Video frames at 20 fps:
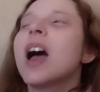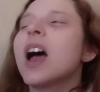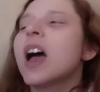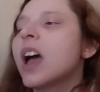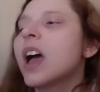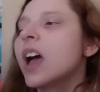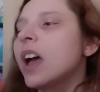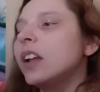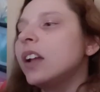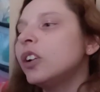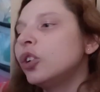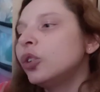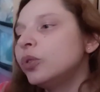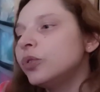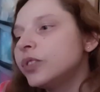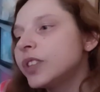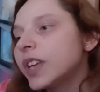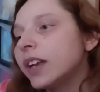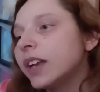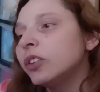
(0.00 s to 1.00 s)
and
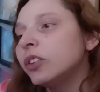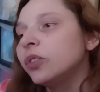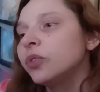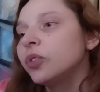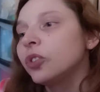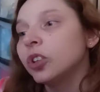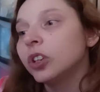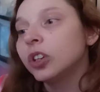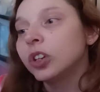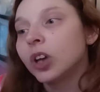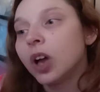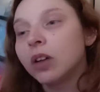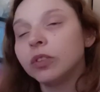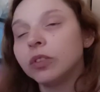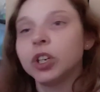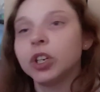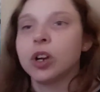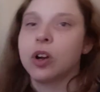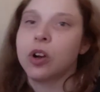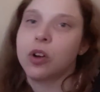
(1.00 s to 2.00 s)
Lieutenant
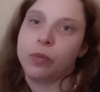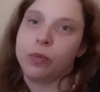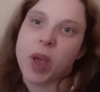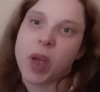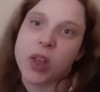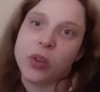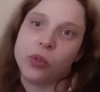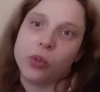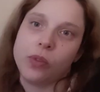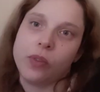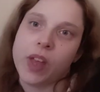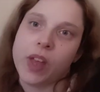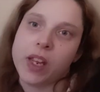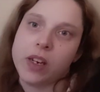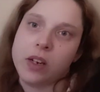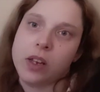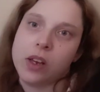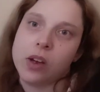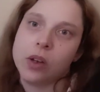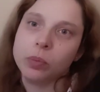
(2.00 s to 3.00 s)
Governor of
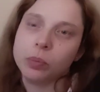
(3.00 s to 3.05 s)
Pennsylvania.